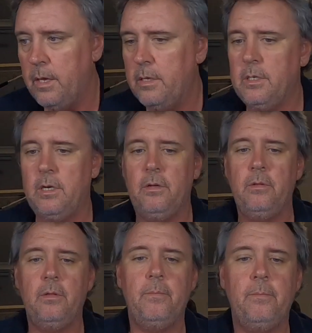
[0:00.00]
So,
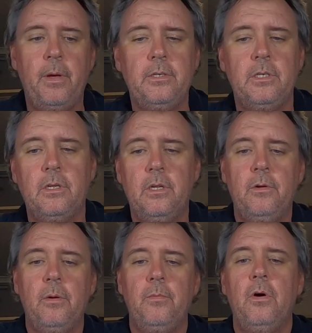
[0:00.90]
basically, you
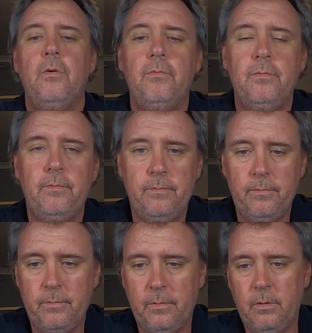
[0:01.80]
got me old,
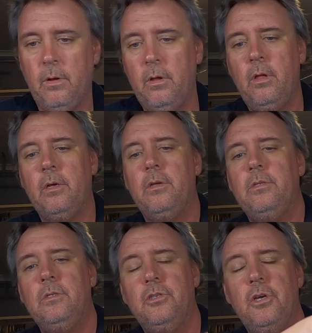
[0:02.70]
I like
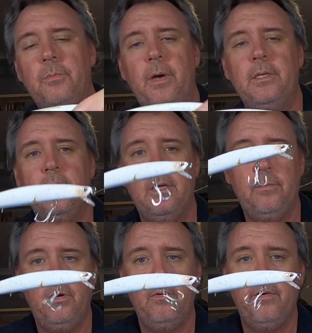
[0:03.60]
using jerkbait, so my
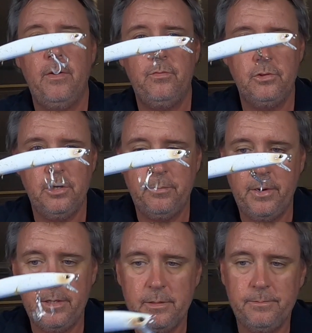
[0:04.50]
old faithful
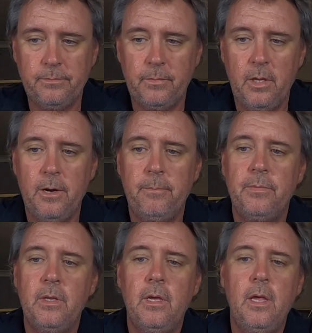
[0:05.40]
jerkbaits. Yeah,
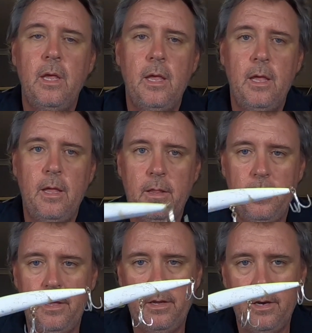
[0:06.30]

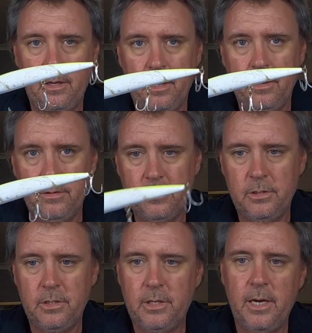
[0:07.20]
they're going to go,
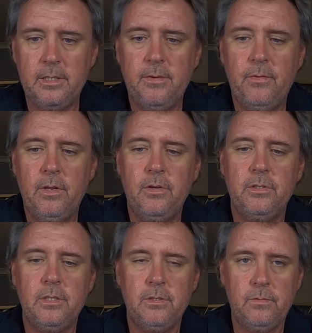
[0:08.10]
just in case everyone else
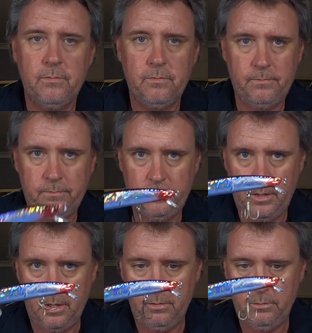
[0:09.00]
doesn't,
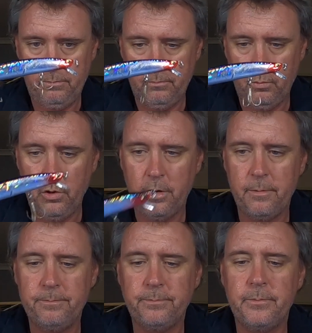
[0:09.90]
work.
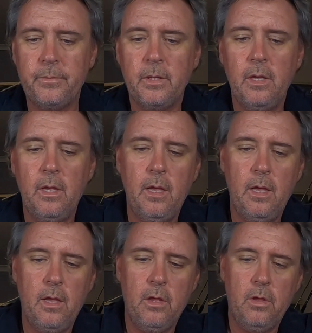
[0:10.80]

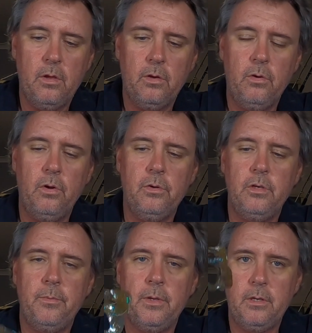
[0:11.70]
Good old
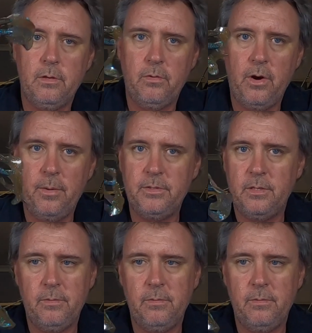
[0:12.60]
atomic grubs,